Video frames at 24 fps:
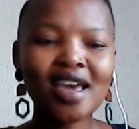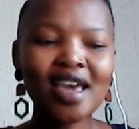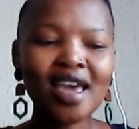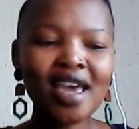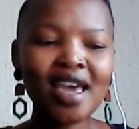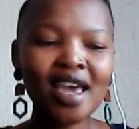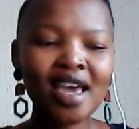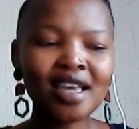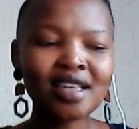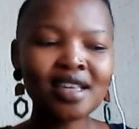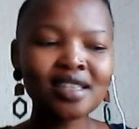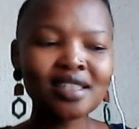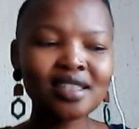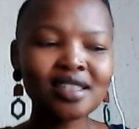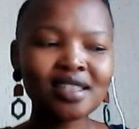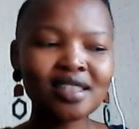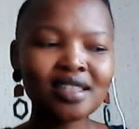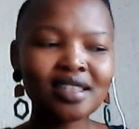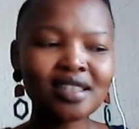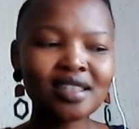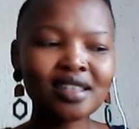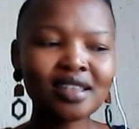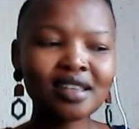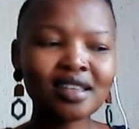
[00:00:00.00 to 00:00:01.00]

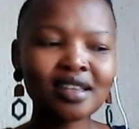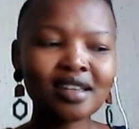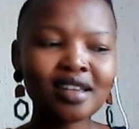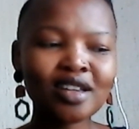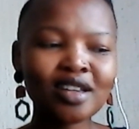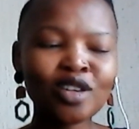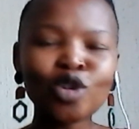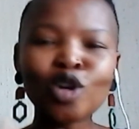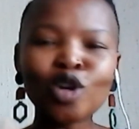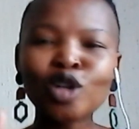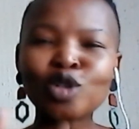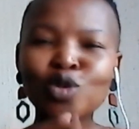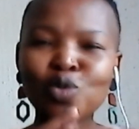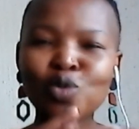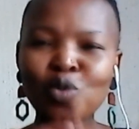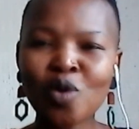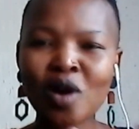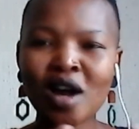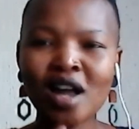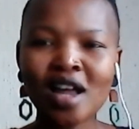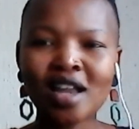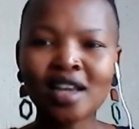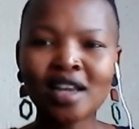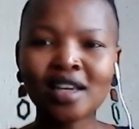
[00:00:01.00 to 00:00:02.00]
as not
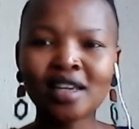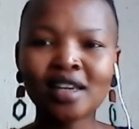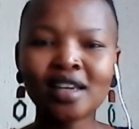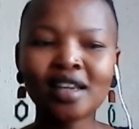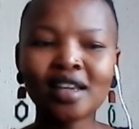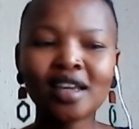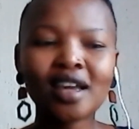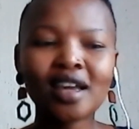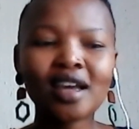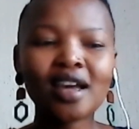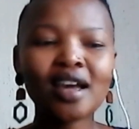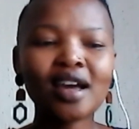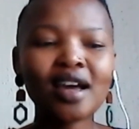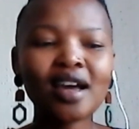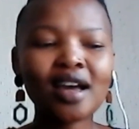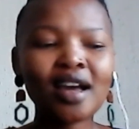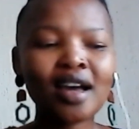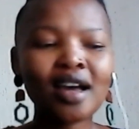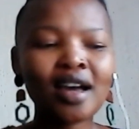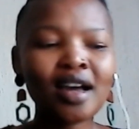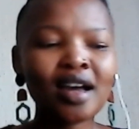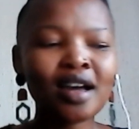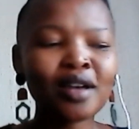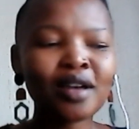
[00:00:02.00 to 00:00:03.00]
one.
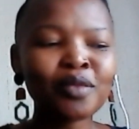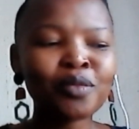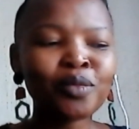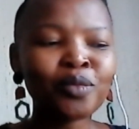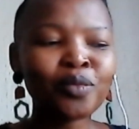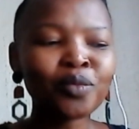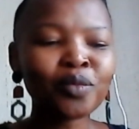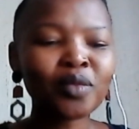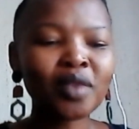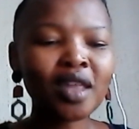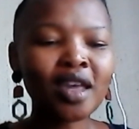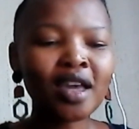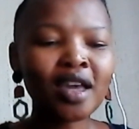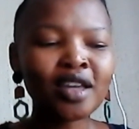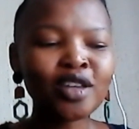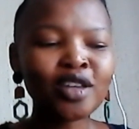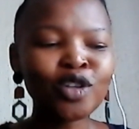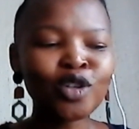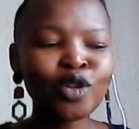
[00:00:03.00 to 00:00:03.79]
And